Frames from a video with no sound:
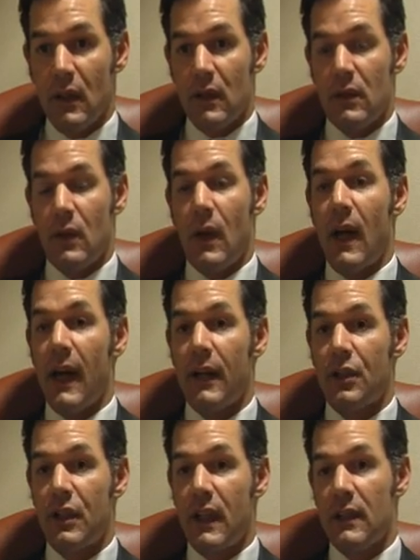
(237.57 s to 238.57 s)
So a
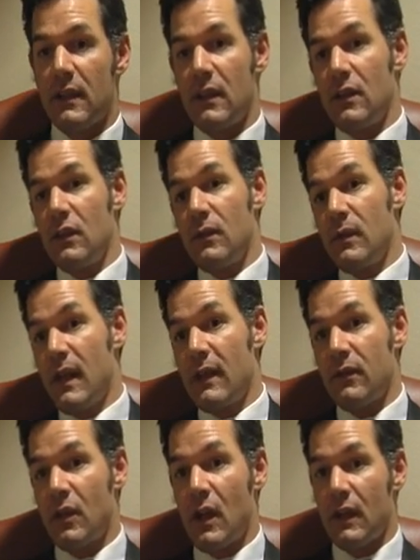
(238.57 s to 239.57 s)
higher chance that you
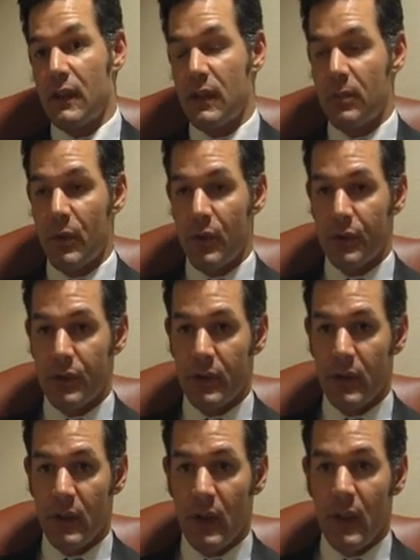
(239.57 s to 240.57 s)
have chronic
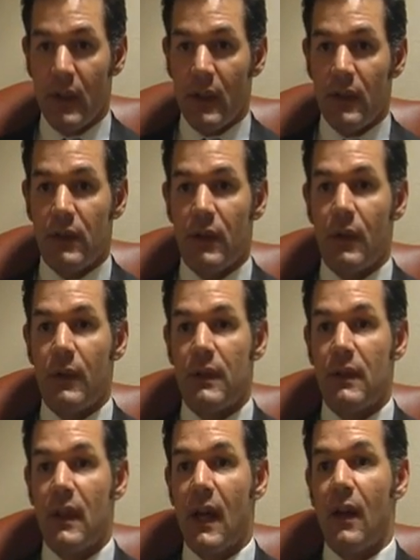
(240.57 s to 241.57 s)
exposure. So
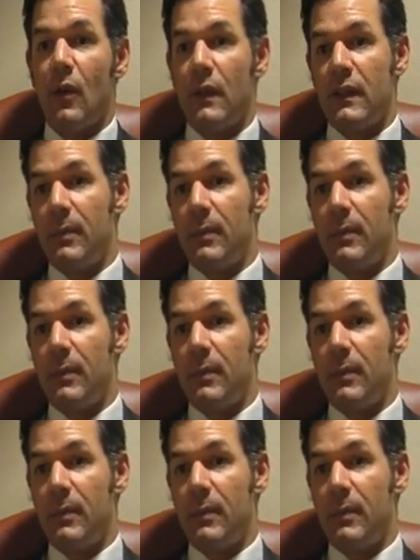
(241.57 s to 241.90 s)
it's not only